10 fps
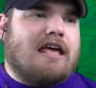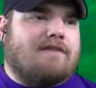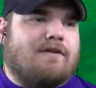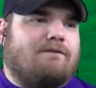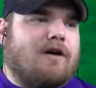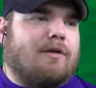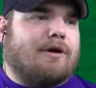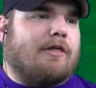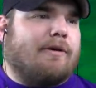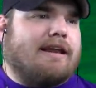If you follow it
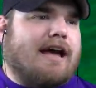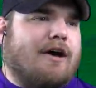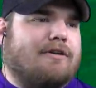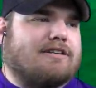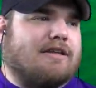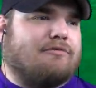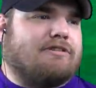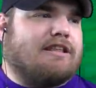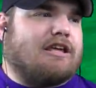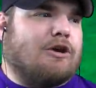all the way down, it's got a
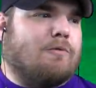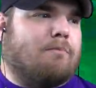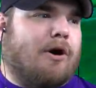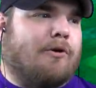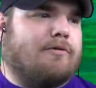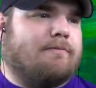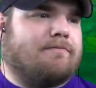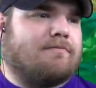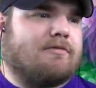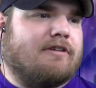really cute boat
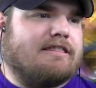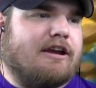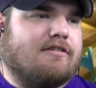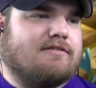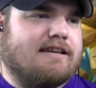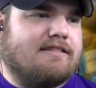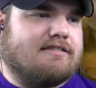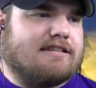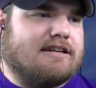right there. See it? See